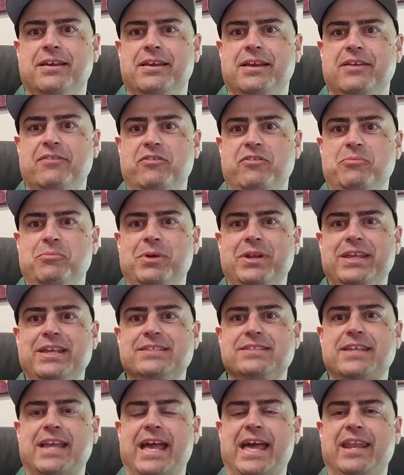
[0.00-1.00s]
Hey everybody,
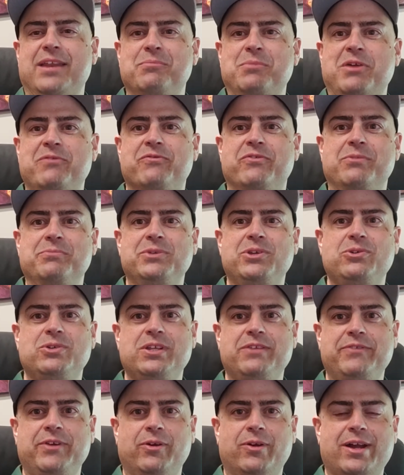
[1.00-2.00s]
it's Adam from
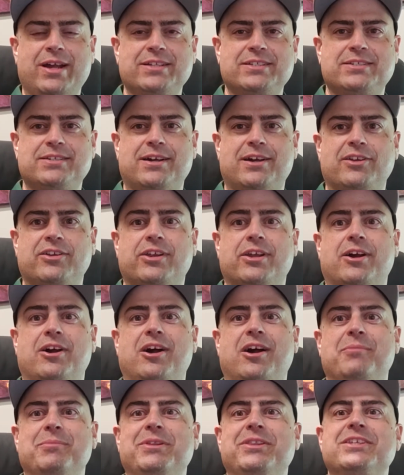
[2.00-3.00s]

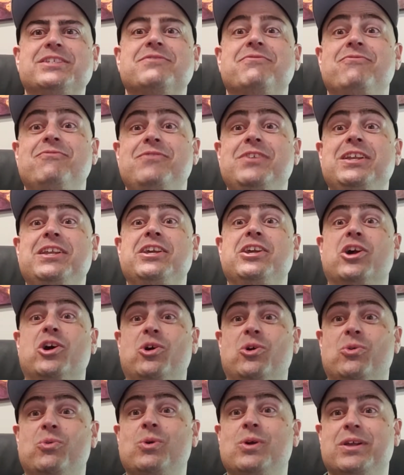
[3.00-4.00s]
UTVrides.com. In this
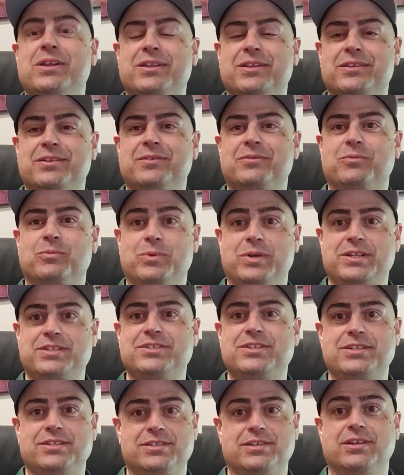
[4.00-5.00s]
video,
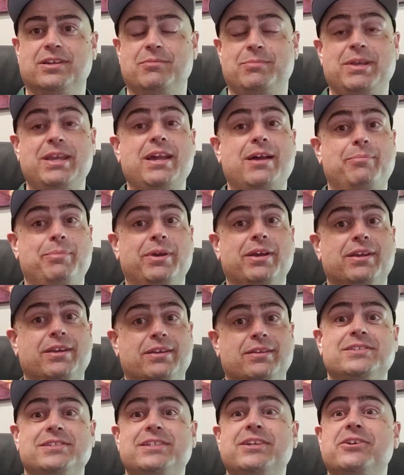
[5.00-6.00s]
which is gonna be epic,
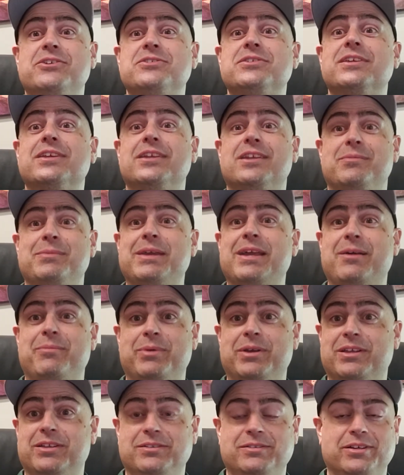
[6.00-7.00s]
seriously gonna be
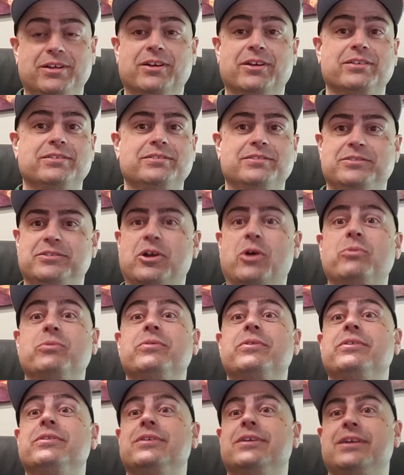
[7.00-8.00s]
epic. Don't
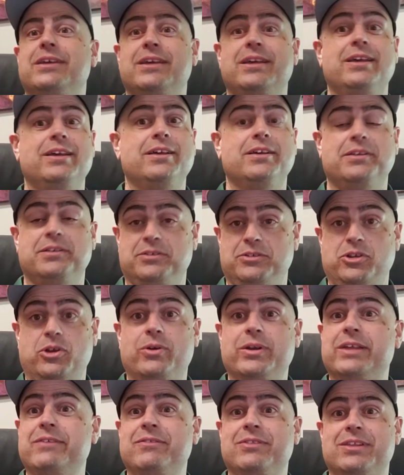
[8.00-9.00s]

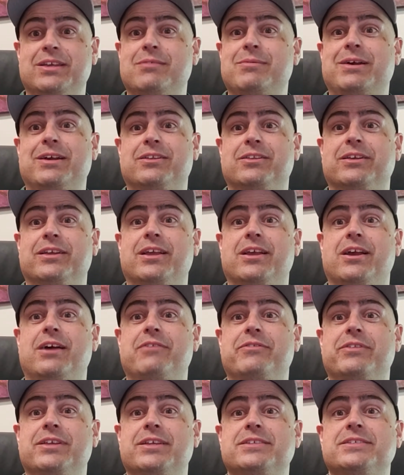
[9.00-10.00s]
even think about clicking
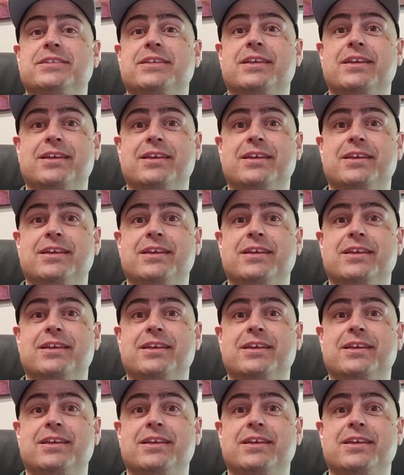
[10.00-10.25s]
off of this.